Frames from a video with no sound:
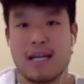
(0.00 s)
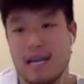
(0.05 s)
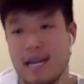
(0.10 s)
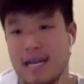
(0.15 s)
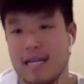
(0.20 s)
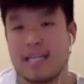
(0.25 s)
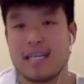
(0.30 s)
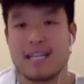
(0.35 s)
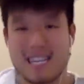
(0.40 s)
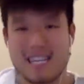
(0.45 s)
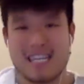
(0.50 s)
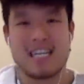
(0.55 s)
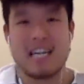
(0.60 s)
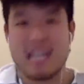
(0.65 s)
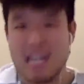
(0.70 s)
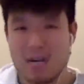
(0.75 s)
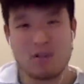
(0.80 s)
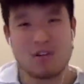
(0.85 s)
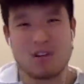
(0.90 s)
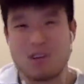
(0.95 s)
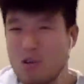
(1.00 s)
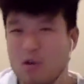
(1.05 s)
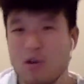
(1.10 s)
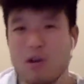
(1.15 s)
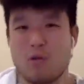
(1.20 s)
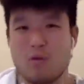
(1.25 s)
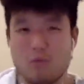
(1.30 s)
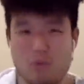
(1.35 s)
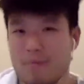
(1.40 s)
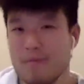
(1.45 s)
I need like an
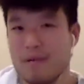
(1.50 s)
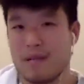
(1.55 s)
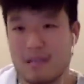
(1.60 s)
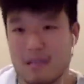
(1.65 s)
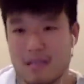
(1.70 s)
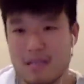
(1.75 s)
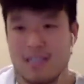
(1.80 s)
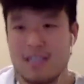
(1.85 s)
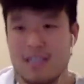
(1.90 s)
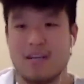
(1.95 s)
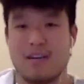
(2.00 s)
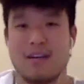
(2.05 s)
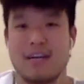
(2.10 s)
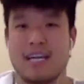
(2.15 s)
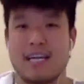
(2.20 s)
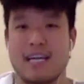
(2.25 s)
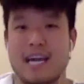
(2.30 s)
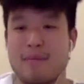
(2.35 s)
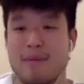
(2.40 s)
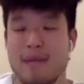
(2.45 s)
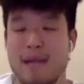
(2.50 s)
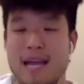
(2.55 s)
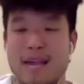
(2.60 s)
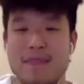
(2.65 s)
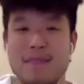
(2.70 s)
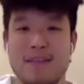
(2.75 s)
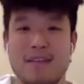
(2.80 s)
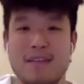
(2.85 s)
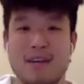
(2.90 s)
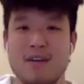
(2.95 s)
Iroquois woman. You know, I can't be
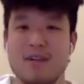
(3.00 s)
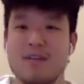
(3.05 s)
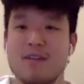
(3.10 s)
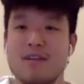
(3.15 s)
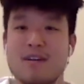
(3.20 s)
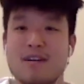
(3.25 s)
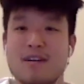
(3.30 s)
having no